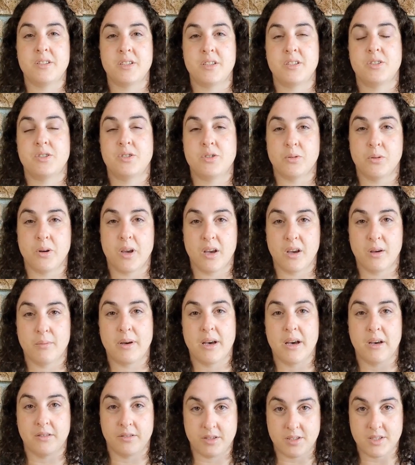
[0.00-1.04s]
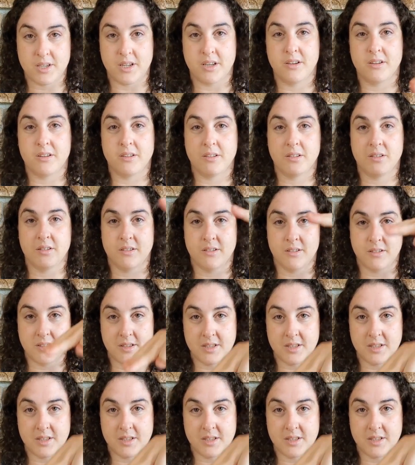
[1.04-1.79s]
just talking about single